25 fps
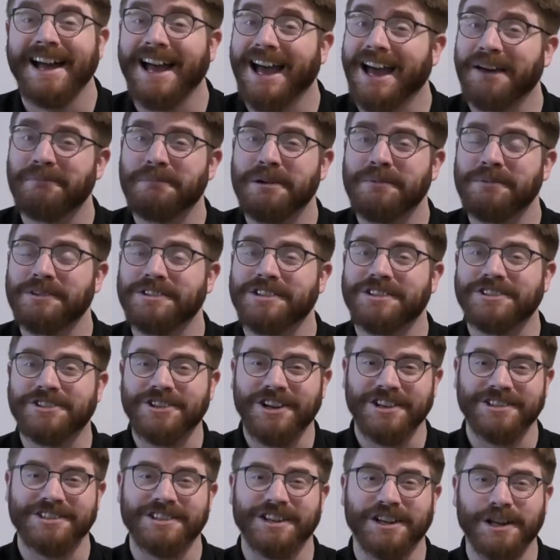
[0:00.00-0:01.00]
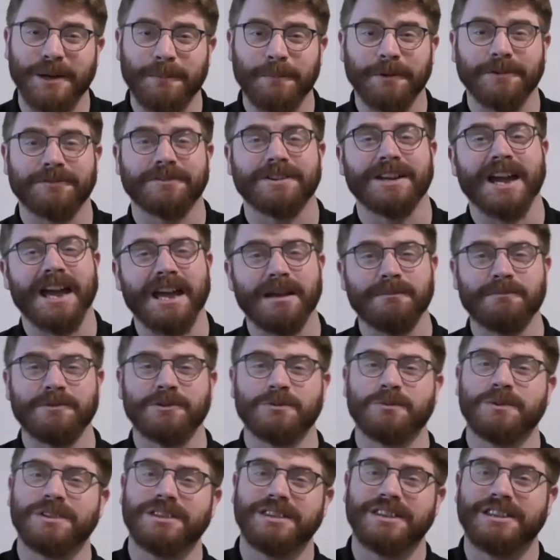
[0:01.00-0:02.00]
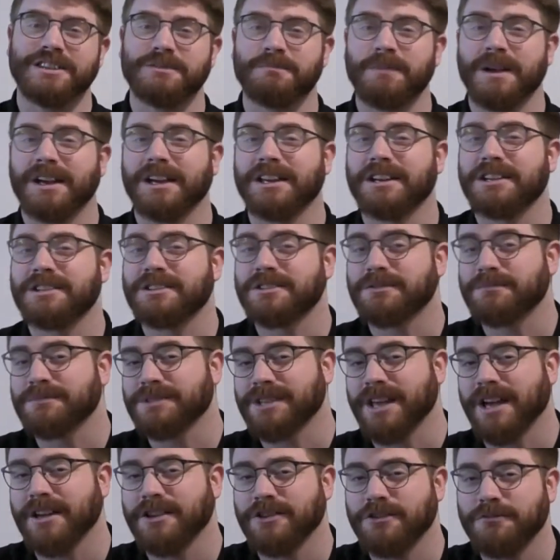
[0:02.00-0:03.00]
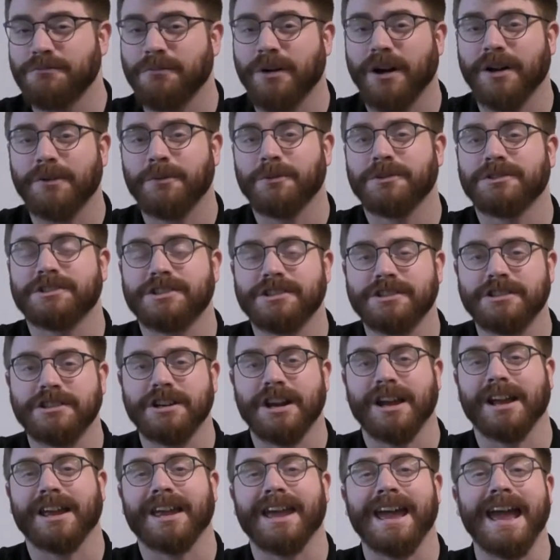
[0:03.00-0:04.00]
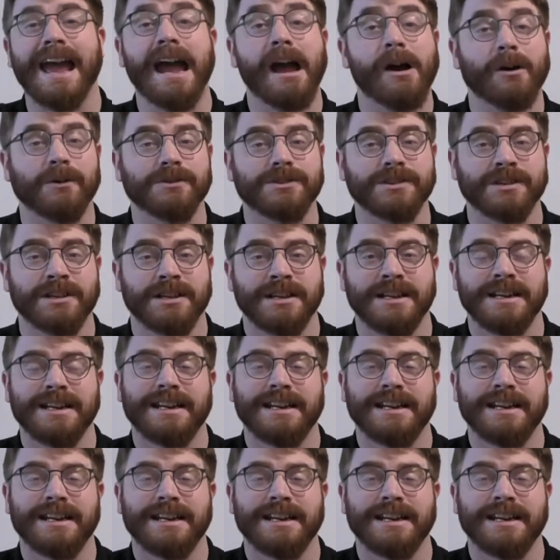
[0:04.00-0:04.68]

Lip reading: and maybe suggest a couple of games with these mechanisms that you might want to check out.